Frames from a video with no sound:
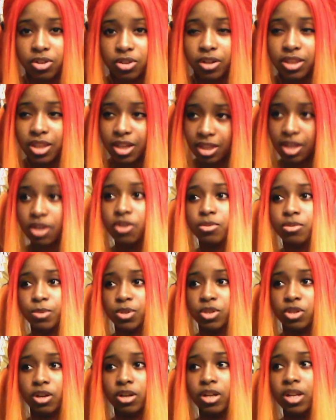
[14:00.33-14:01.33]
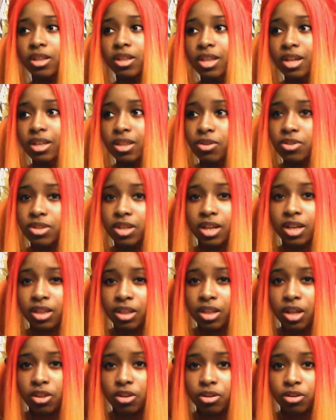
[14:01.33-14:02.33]
So I thought that was mature, and I thought that was like
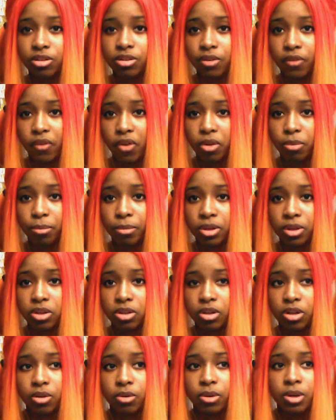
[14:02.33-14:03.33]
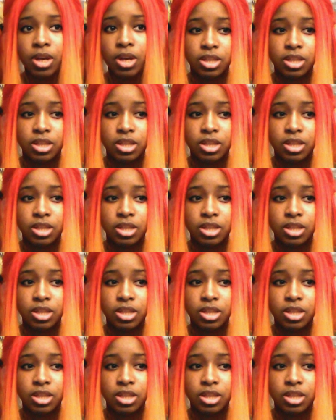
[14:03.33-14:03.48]
another development, you know,